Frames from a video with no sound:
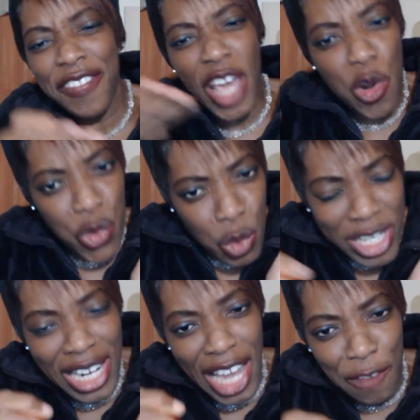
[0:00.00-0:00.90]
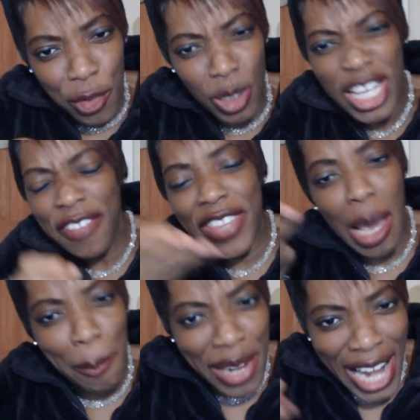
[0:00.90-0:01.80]
They're root level,
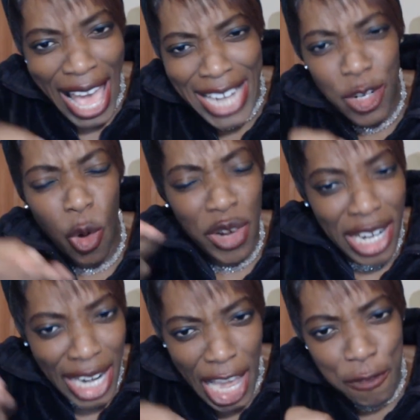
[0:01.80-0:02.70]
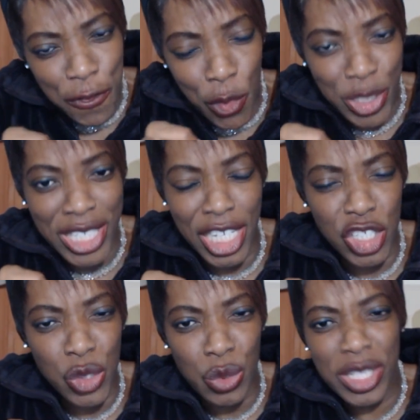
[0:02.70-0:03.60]
they're blood or life force
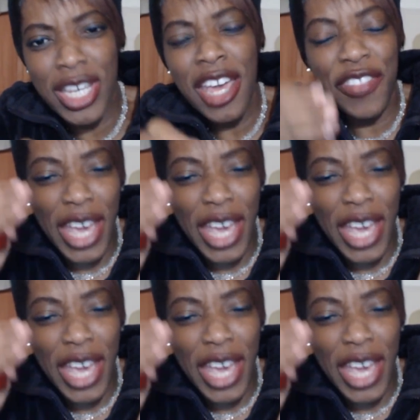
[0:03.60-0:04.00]
issues,